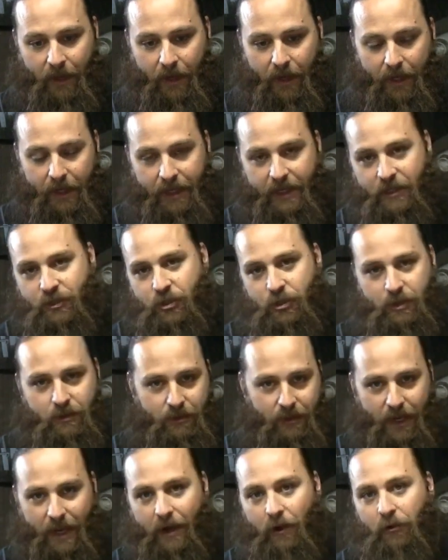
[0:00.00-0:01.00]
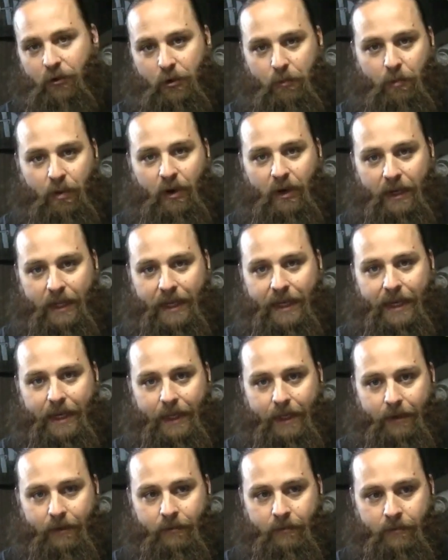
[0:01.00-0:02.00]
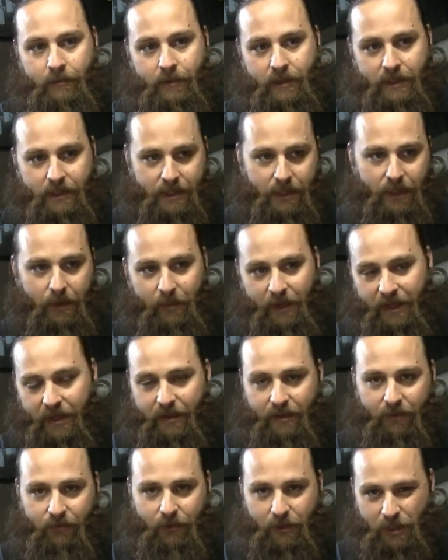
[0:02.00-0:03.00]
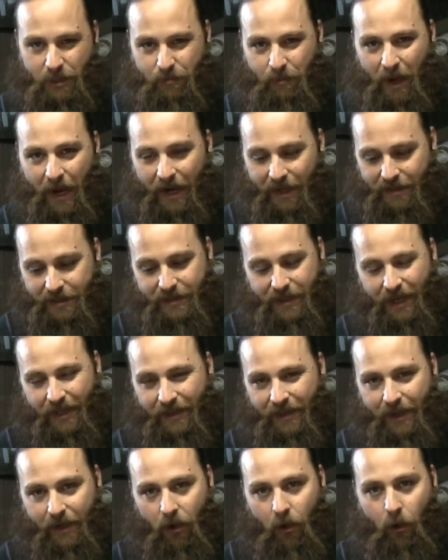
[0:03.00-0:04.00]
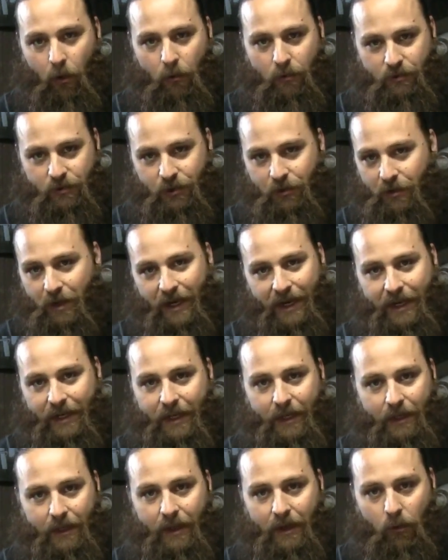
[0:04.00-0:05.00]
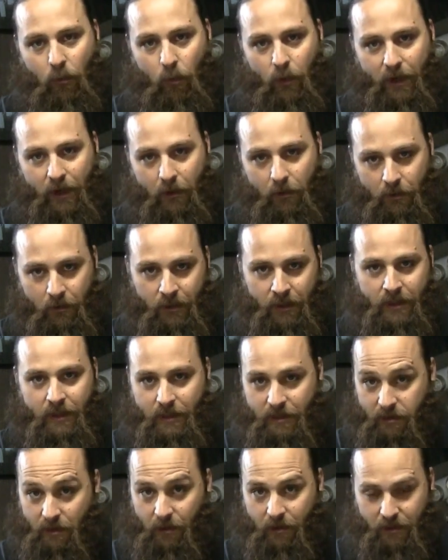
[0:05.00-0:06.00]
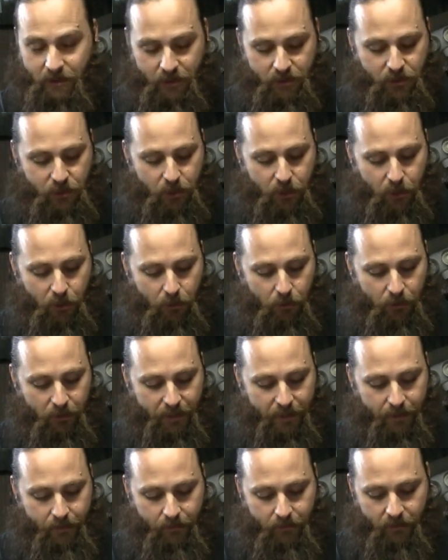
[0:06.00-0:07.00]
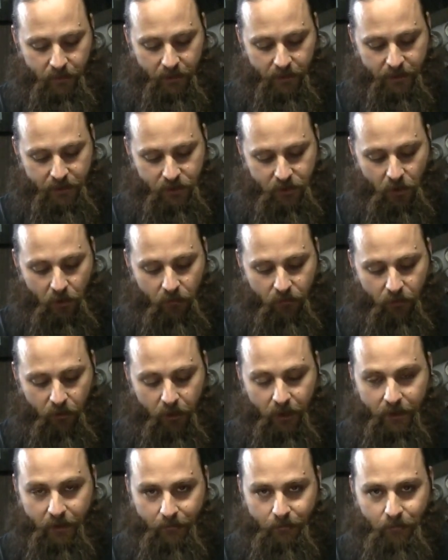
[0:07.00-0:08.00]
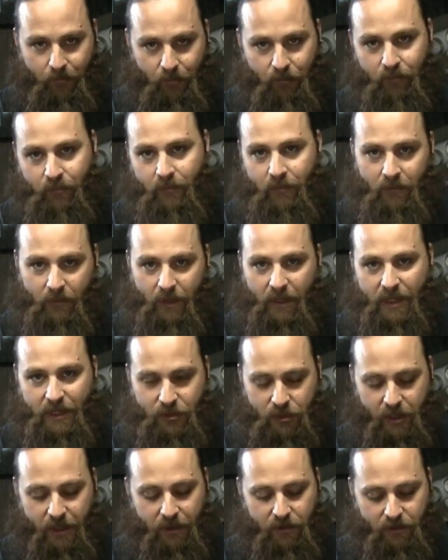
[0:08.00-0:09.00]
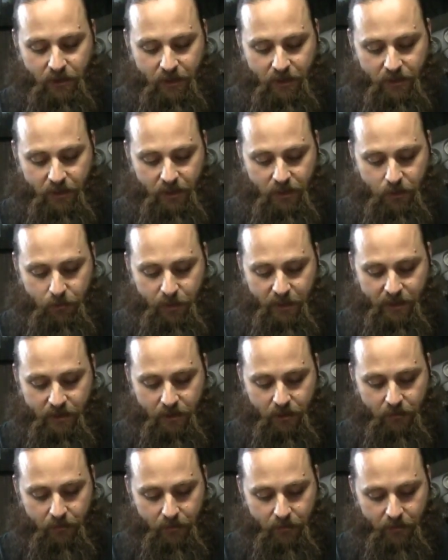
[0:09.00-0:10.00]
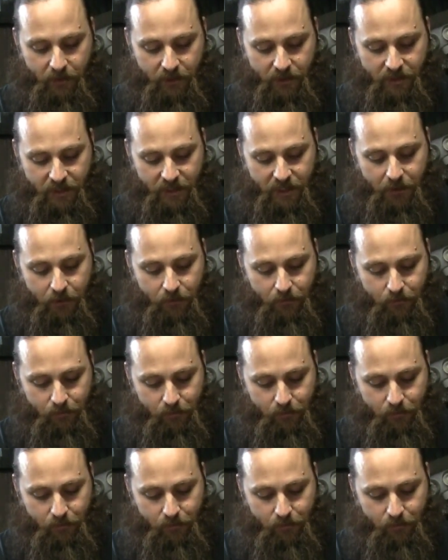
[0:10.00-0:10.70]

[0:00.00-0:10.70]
And each nail you put in is going to be in a different spot inside that hole, so you're not going to get a lot of wiggle as long as it's securely clenched over and each nail is going to touch a piece of the steel.